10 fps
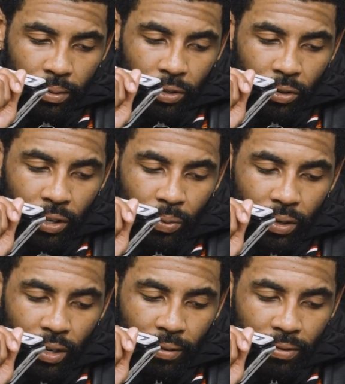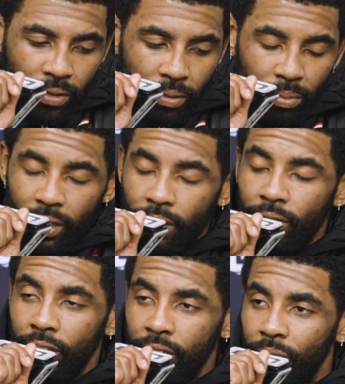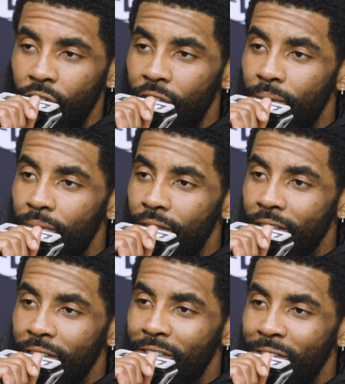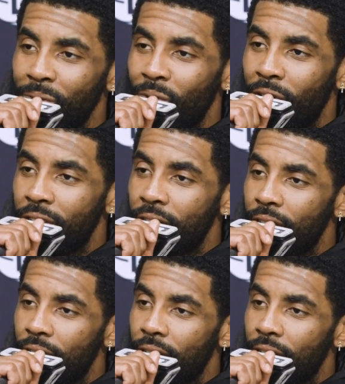you know, he would definitely be giving us some gems to continue on.